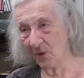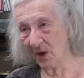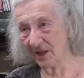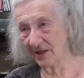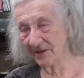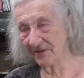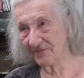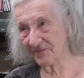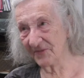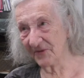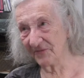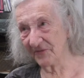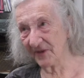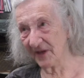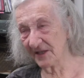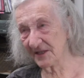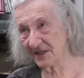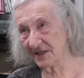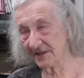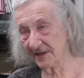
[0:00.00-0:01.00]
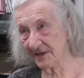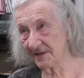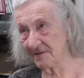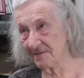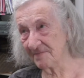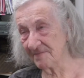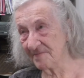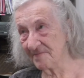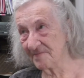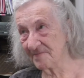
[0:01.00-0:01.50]
Well, the first thing
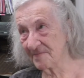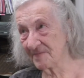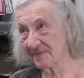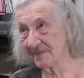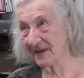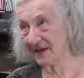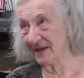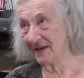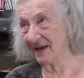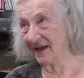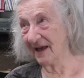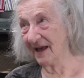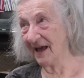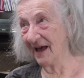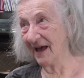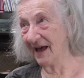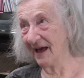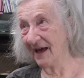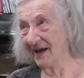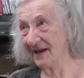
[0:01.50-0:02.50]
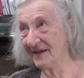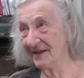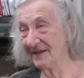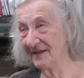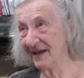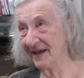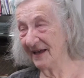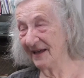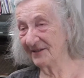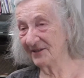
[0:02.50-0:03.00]

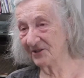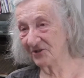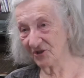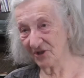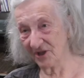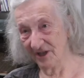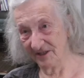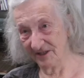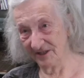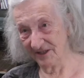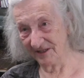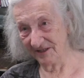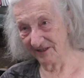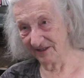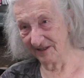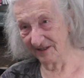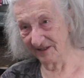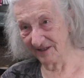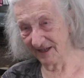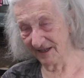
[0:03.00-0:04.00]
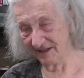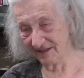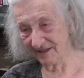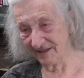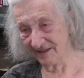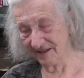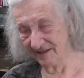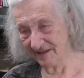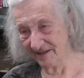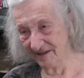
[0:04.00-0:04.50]
I had a chance to
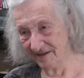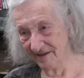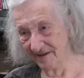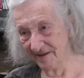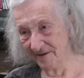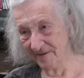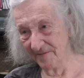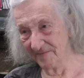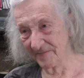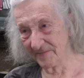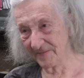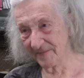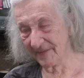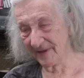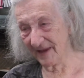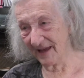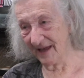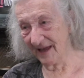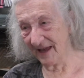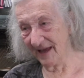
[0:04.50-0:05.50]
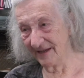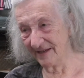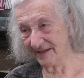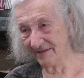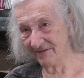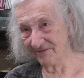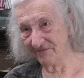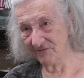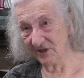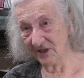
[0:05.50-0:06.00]
conduct,
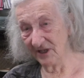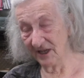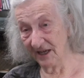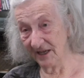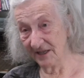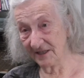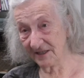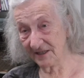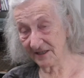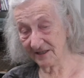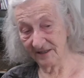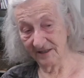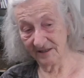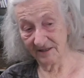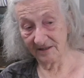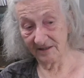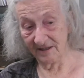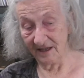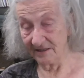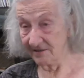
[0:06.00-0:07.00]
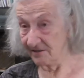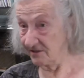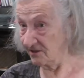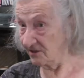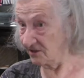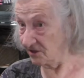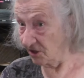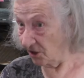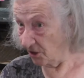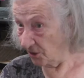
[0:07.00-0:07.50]
I realized that I
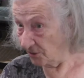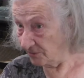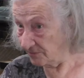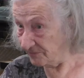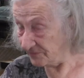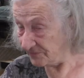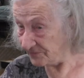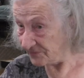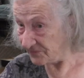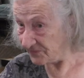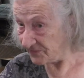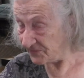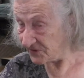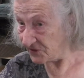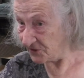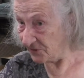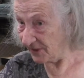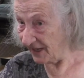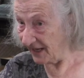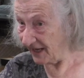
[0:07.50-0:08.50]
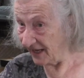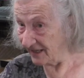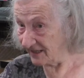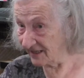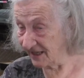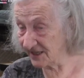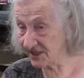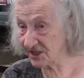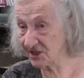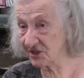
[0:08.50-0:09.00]
didn't know. So I had
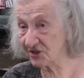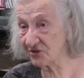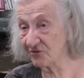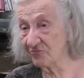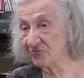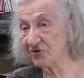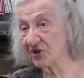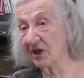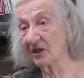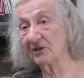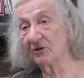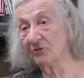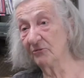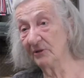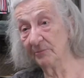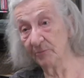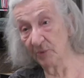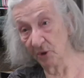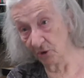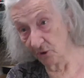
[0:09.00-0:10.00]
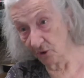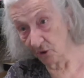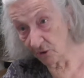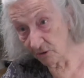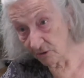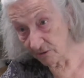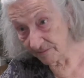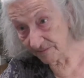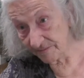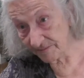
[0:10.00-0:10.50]
lessons from Jacques-Louis
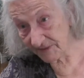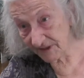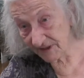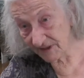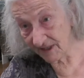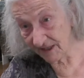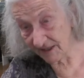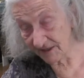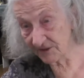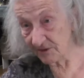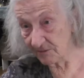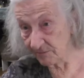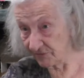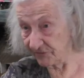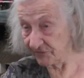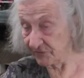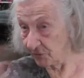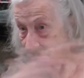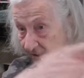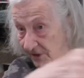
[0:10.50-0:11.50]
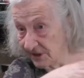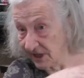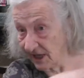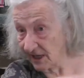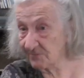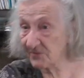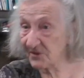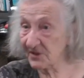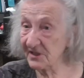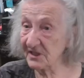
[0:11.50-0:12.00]
Monod in London before he
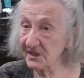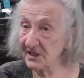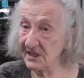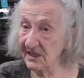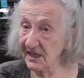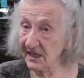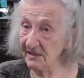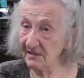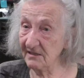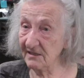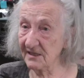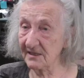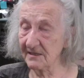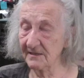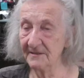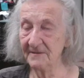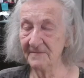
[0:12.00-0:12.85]
came to the States.